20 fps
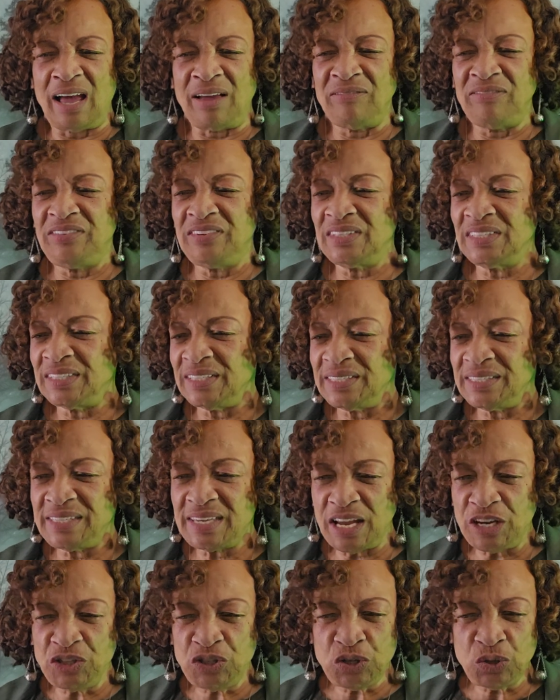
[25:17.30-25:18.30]
I'm feeling
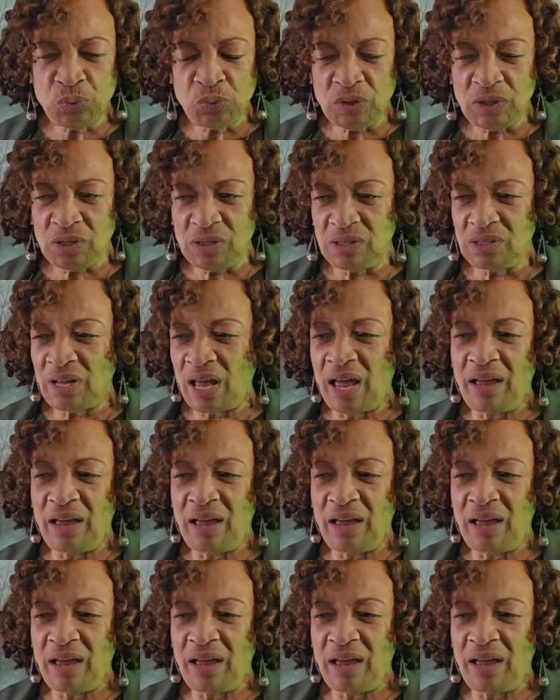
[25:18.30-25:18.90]
sensual.